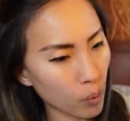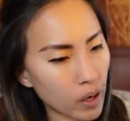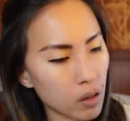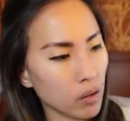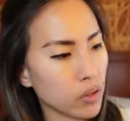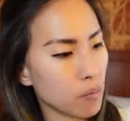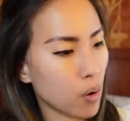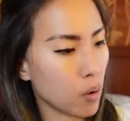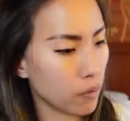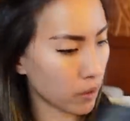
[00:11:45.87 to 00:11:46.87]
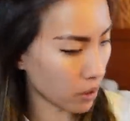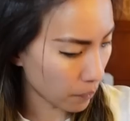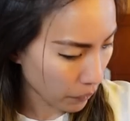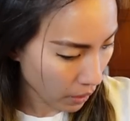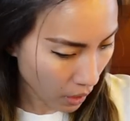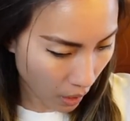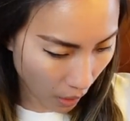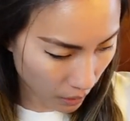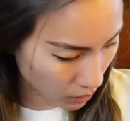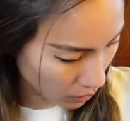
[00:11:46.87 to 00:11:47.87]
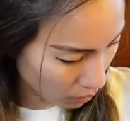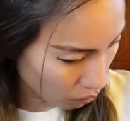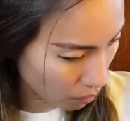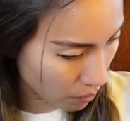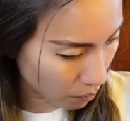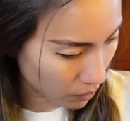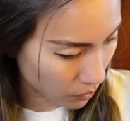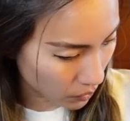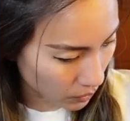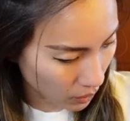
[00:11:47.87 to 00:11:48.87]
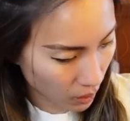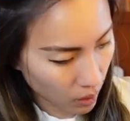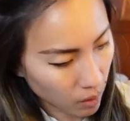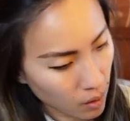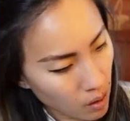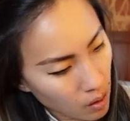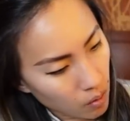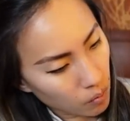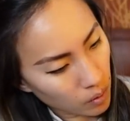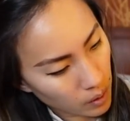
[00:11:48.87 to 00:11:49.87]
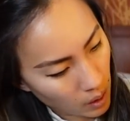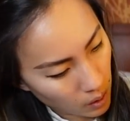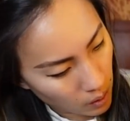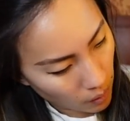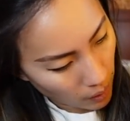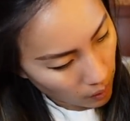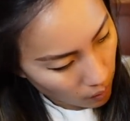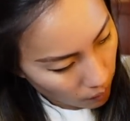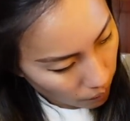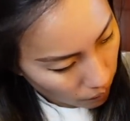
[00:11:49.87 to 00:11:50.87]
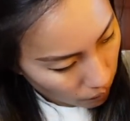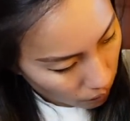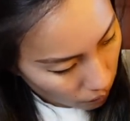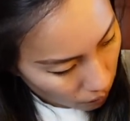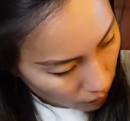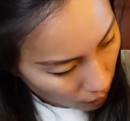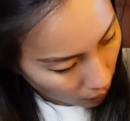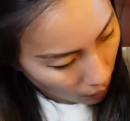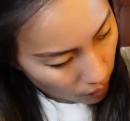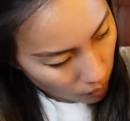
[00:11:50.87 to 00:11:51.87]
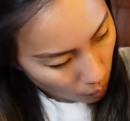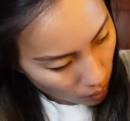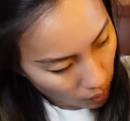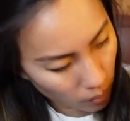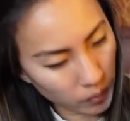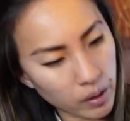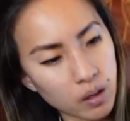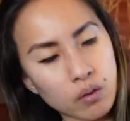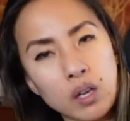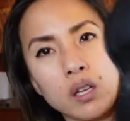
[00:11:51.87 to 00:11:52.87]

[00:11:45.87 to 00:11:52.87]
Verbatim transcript: When I looked them over, I didn't remember seeing really any like, okay, there's one little nick right